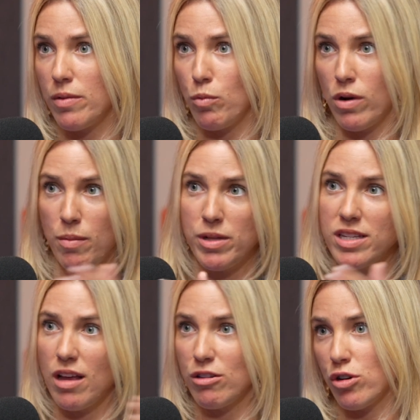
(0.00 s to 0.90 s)
When I'm in
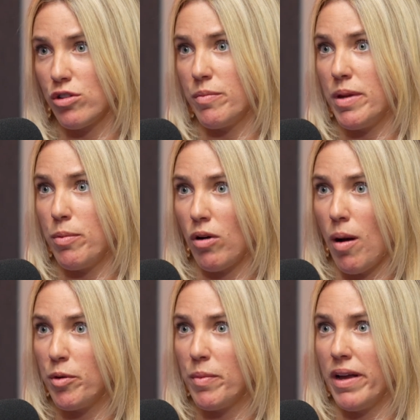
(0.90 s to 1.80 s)
South Jersey, people
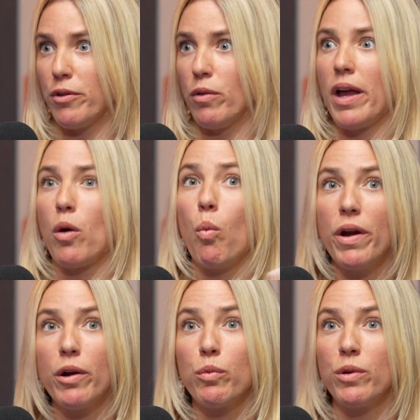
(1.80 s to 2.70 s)
come to me and they're like,
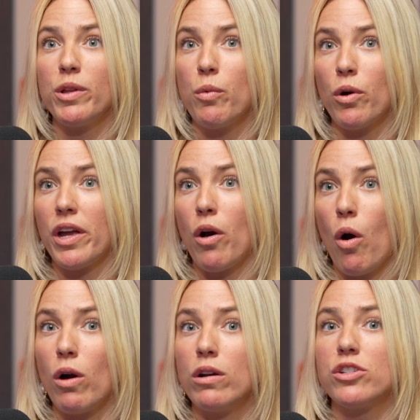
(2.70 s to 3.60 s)
we're really working
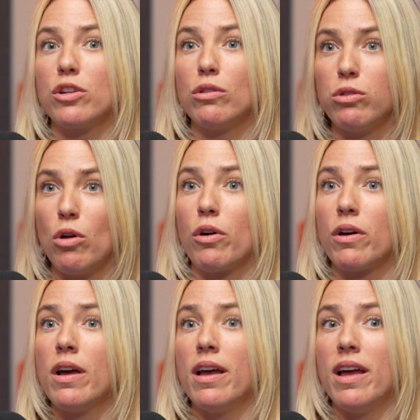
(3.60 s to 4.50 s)
hard to look
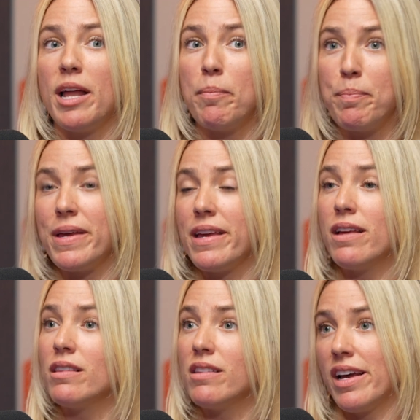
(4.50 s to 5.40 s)
and be
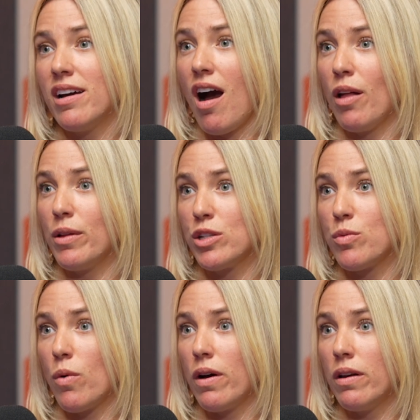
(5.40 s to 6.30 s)
like
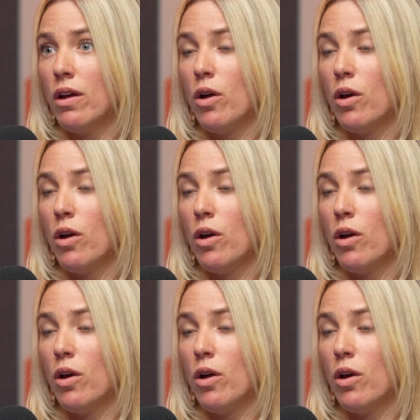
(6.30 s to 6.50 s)
Collingswood.